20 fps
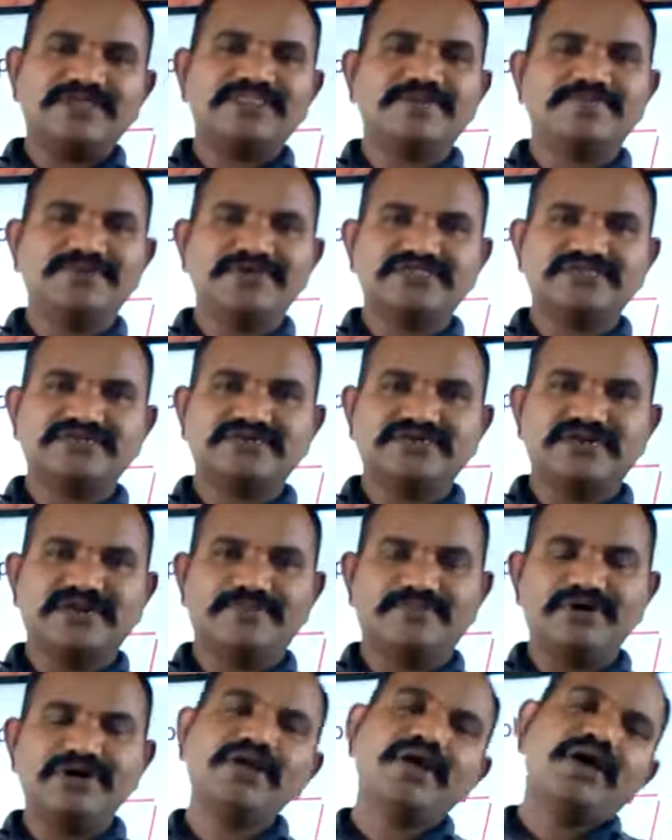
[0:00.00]
BCD
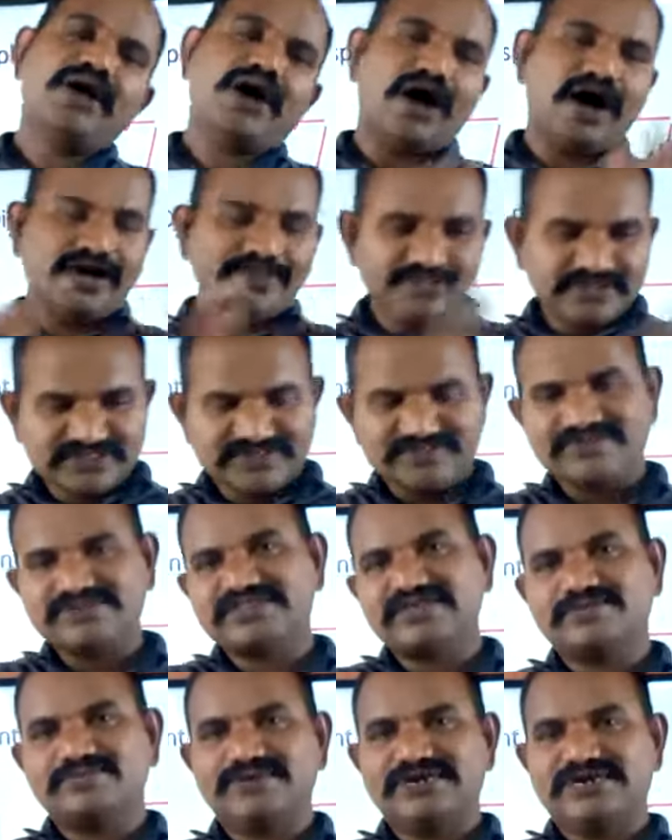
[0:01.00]
number on the
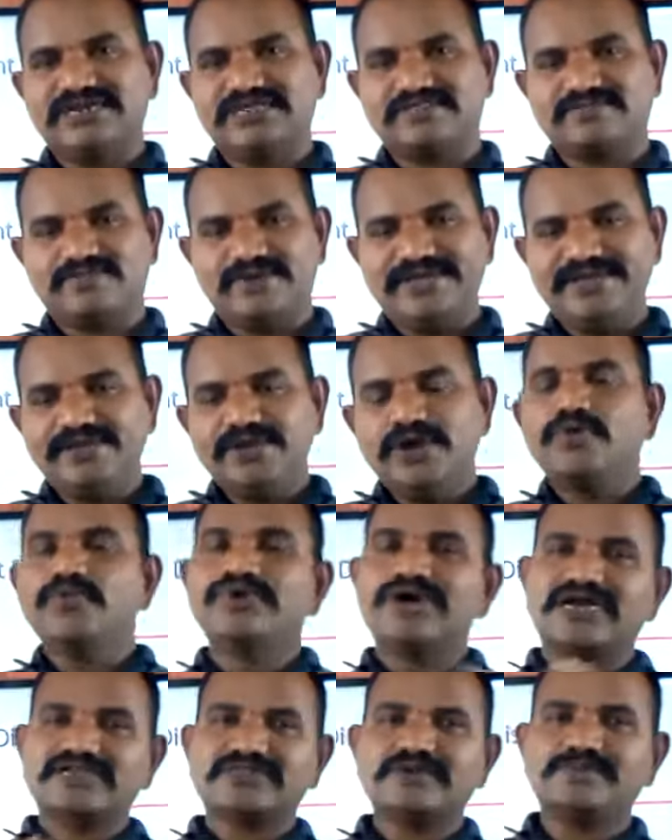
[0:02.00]
7-segment display, we
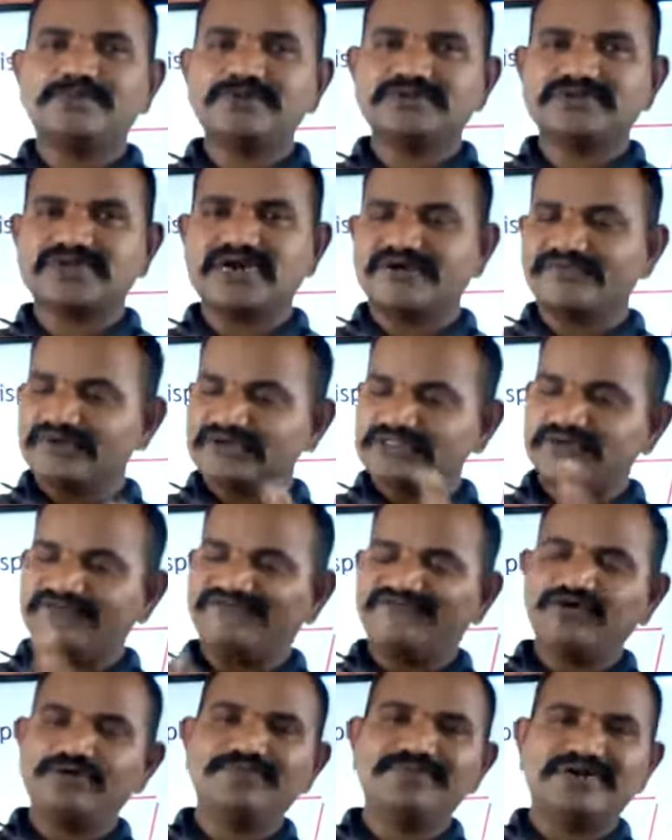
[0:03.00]
are supposed to convert the
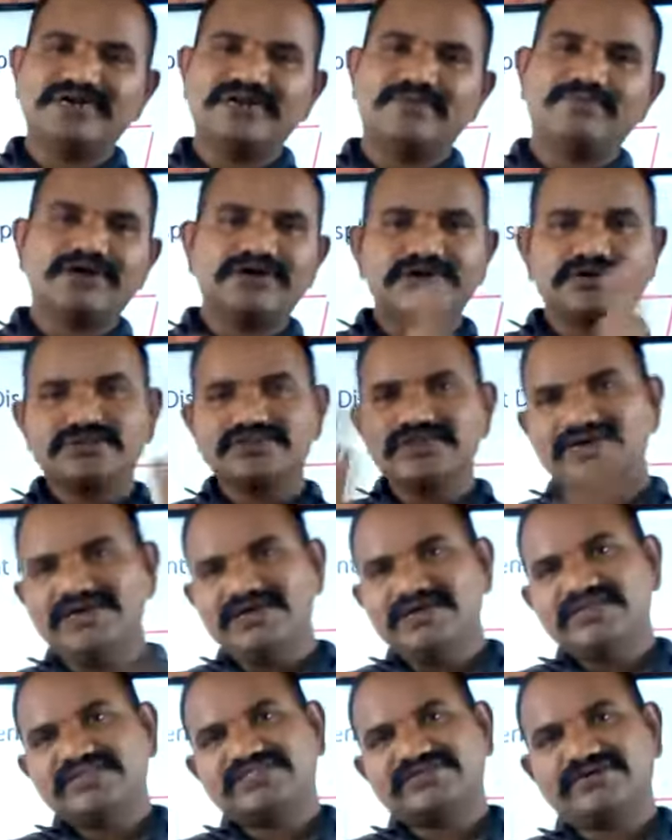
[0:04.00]
4-bit number into the
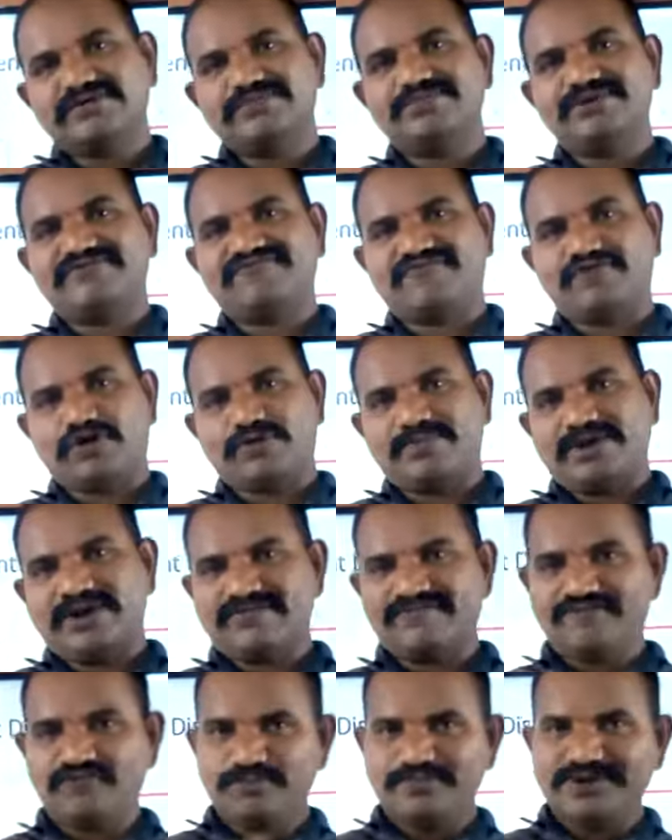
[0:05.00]
7-bit format.
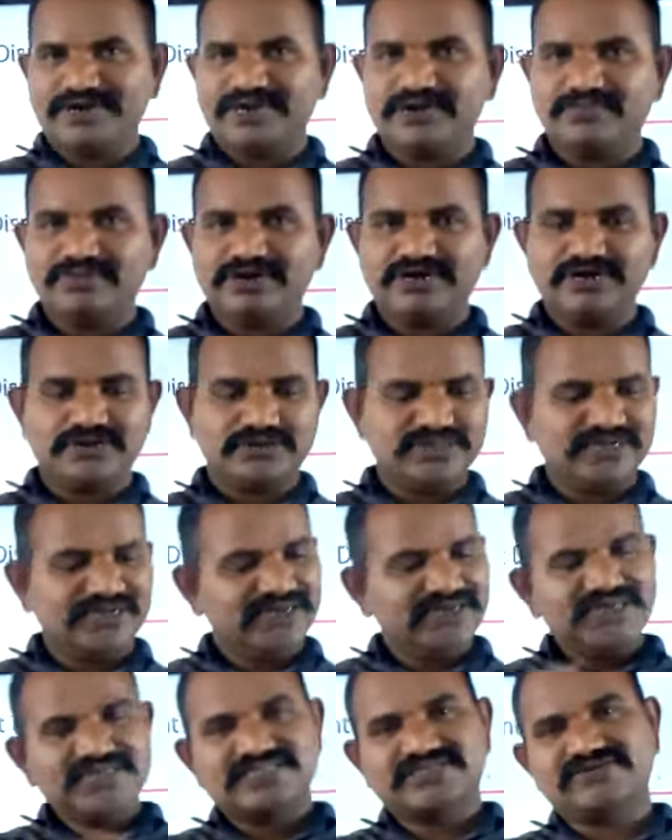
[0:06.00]
4-bit number into the
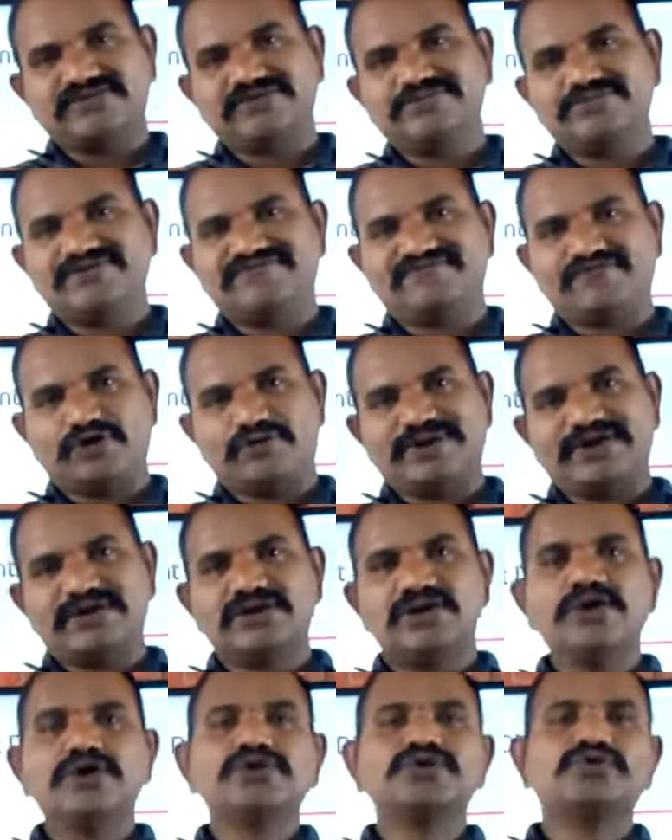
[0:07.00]
7-bit format.
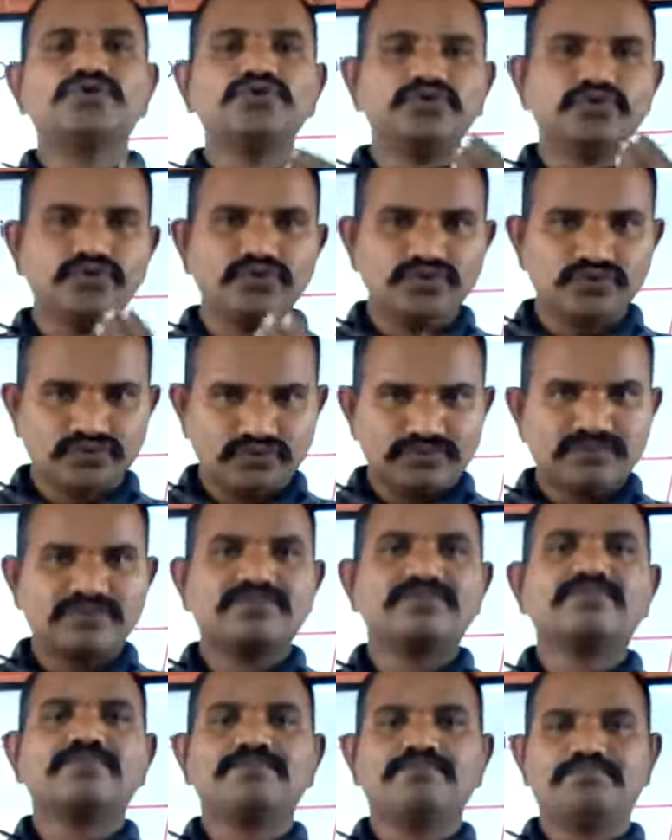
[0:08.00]
To
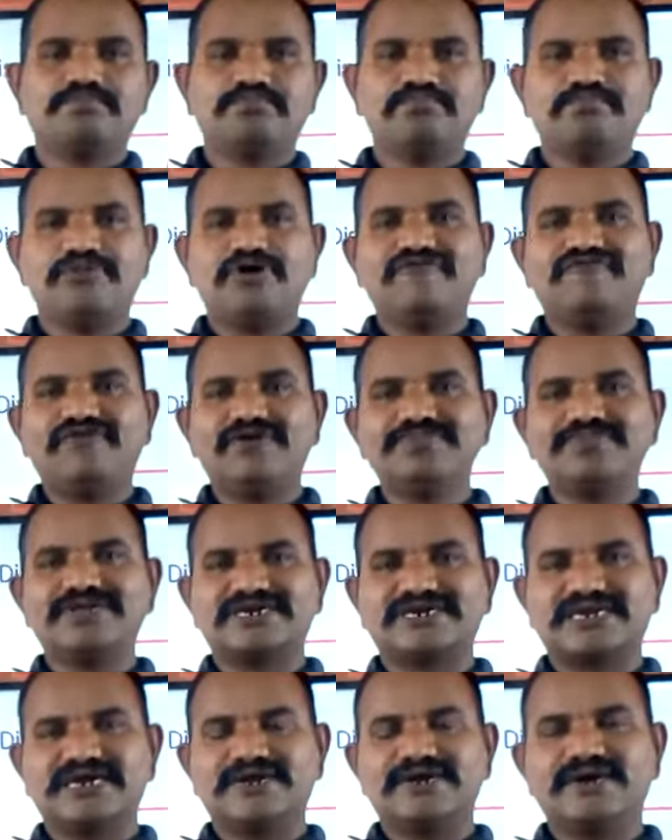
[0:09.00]
perform that
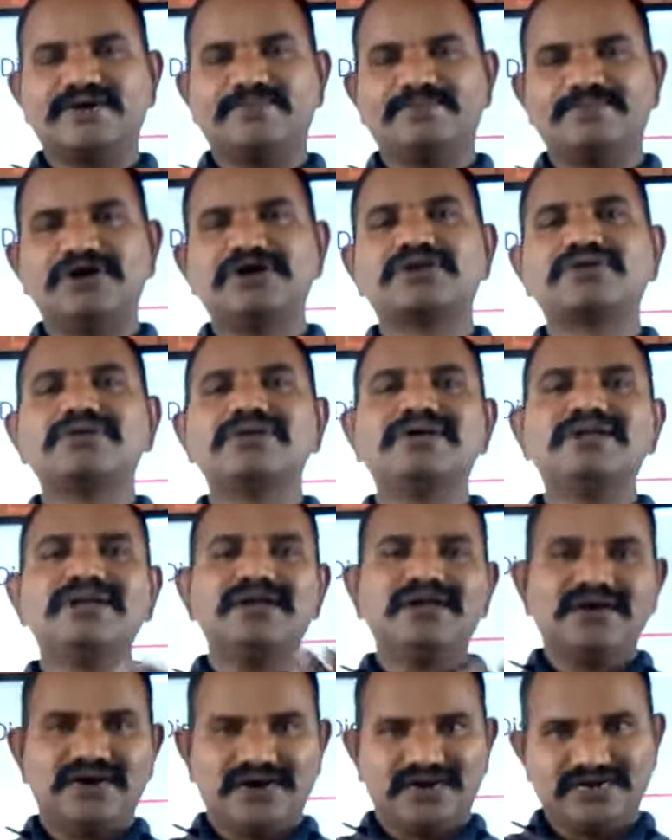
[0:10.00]
particular
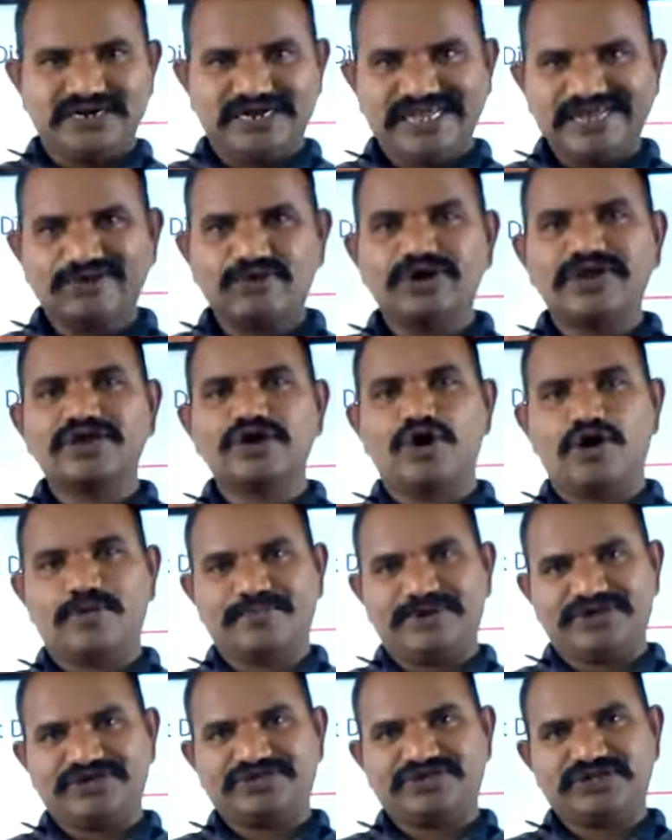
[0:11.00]
decoding
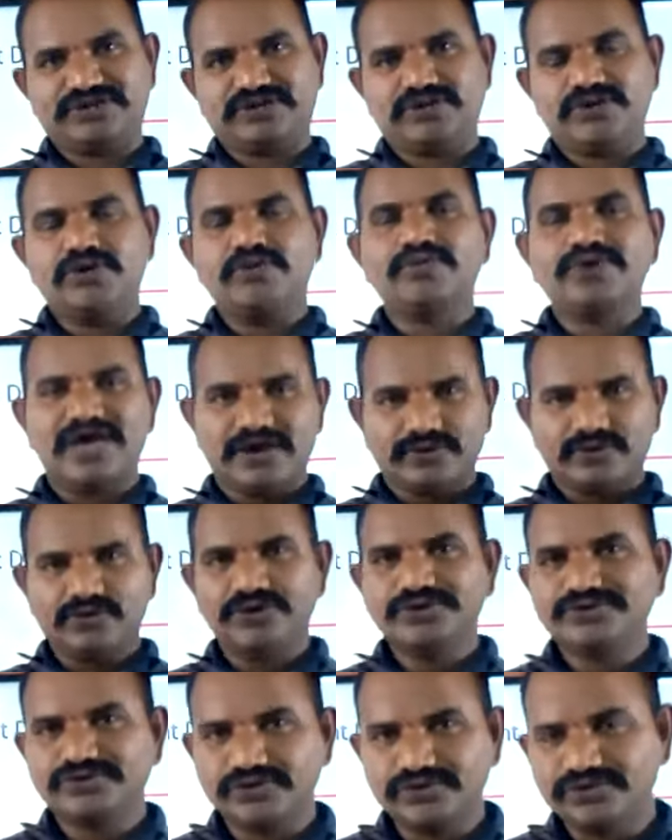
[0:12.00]
operation, we are
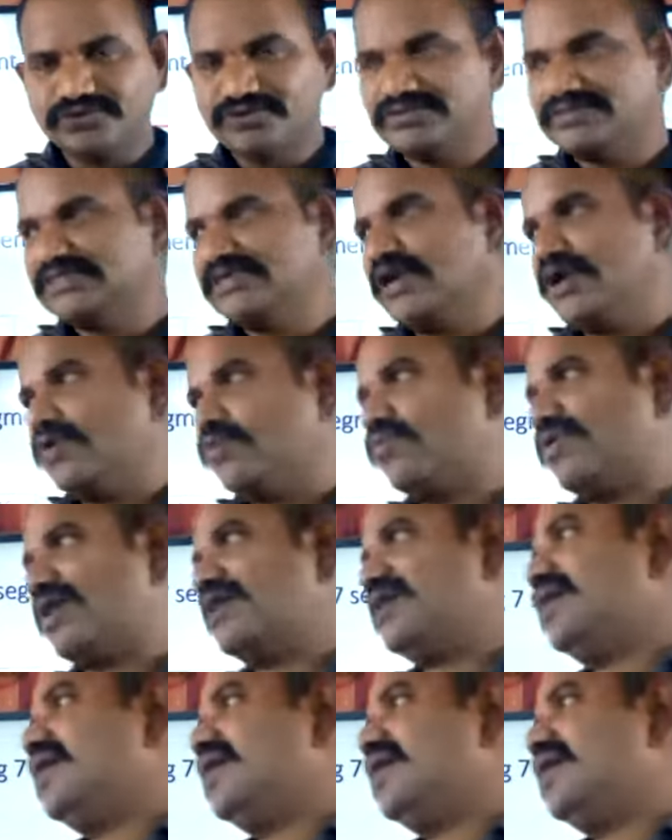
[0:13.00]
going to use one